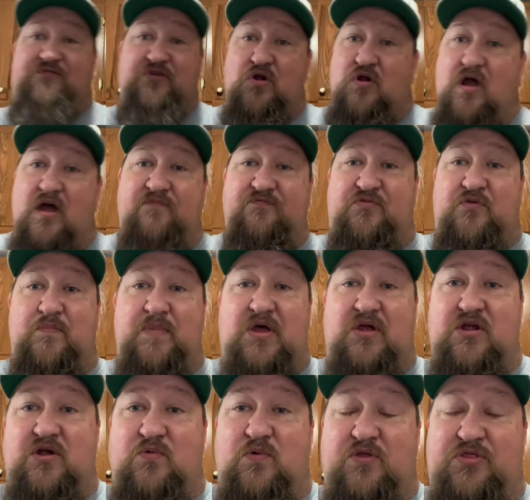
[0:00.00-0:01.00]
you're
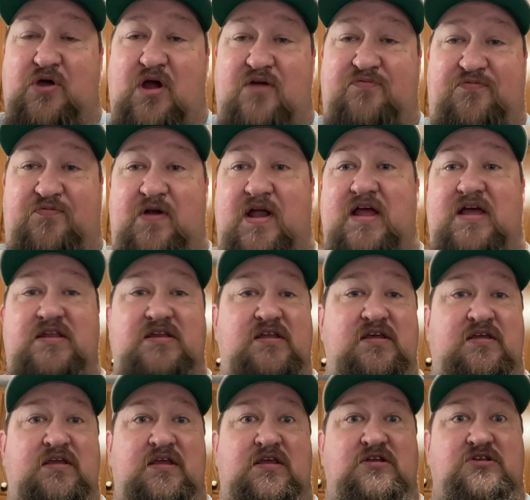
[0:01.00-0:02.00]
unfamiliar with our friend,
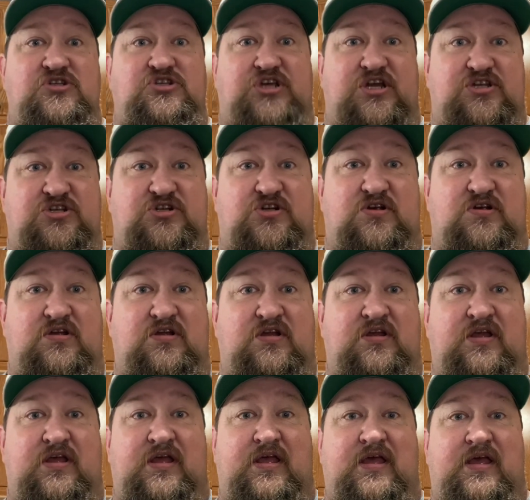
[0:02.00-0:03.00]
Ginger,
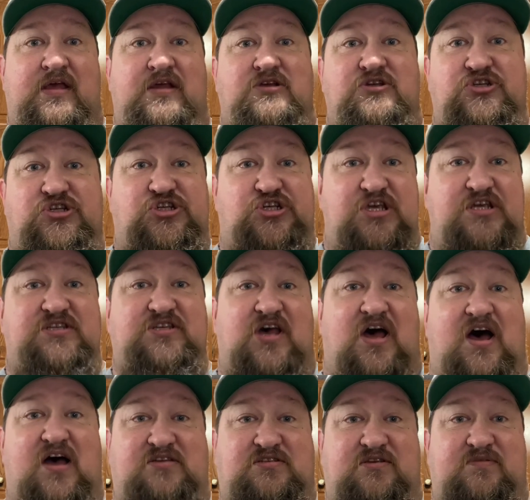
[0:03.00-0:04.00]
she's
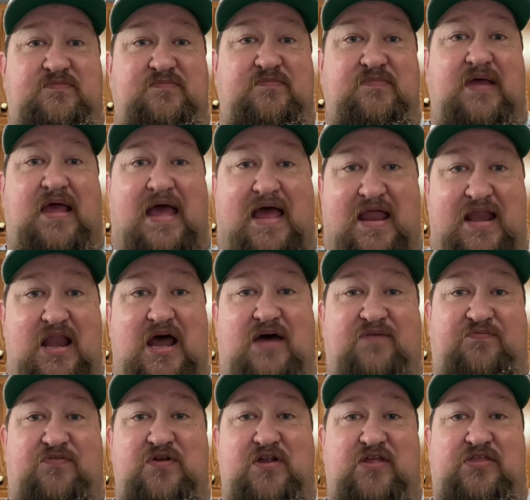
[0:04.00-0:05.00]
awesome at
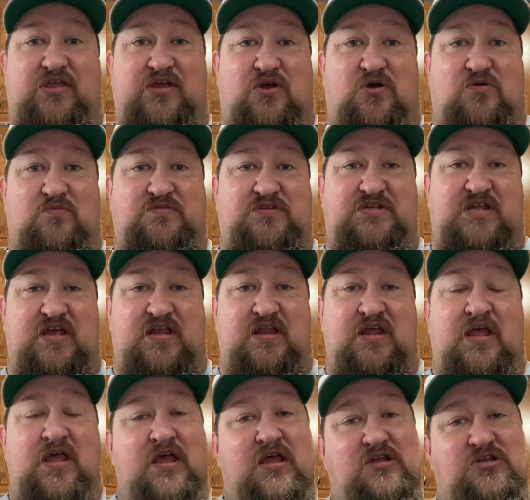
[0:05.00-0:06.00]
Not For Nothing Homestead.
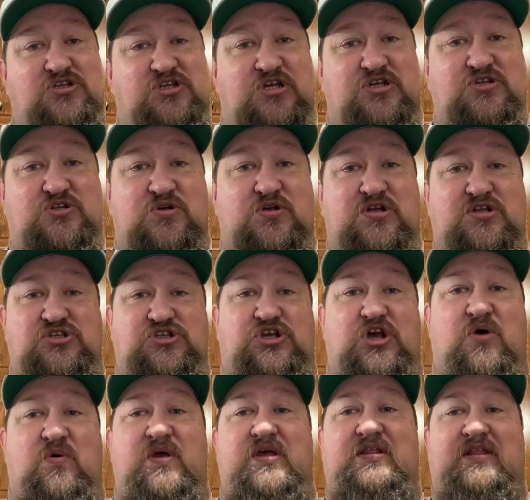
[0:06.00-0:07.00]
Ginger and
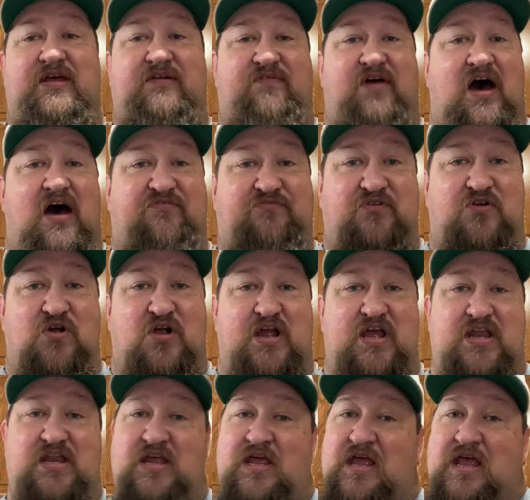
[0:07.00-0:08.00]
Joey live
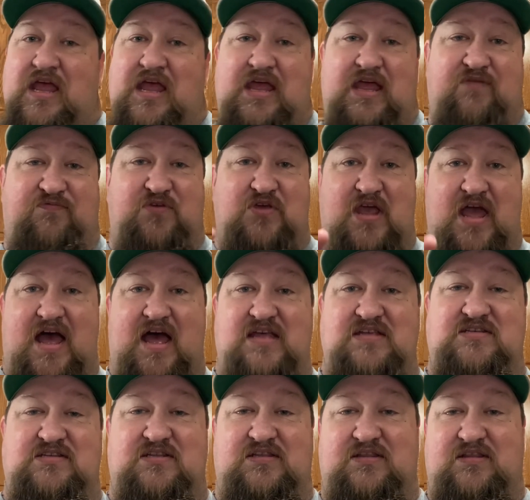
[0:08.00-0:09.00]
off-grid. If you
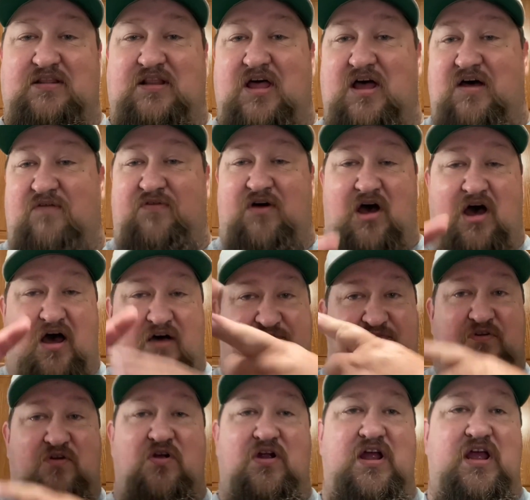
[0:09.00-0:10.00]
guys love
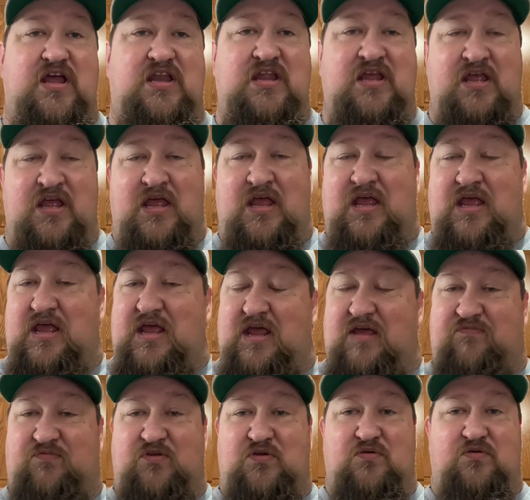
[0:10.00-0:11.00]
off-grid,
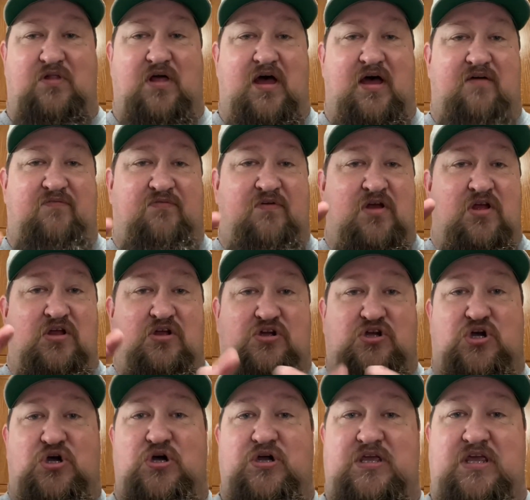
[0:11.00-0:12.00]
if you love
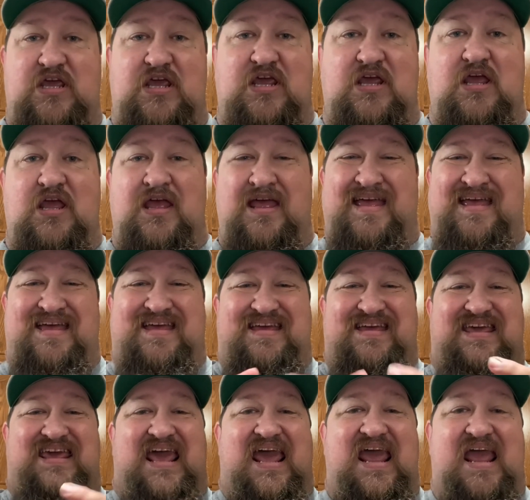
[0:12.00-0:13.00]
cooking,
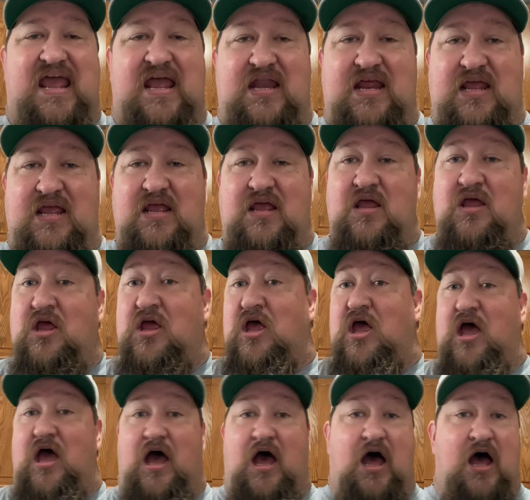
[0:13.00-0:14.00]
canning,
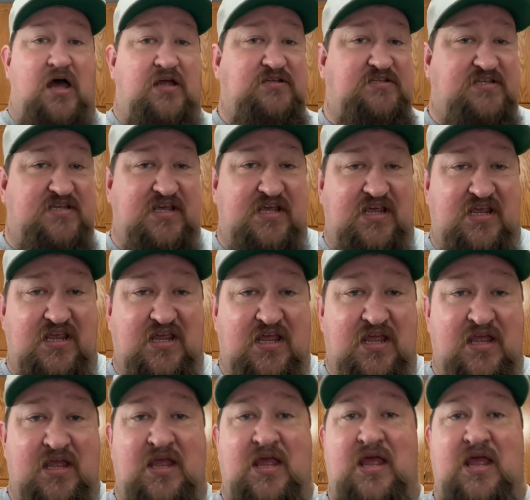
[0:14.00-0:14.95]
hunting,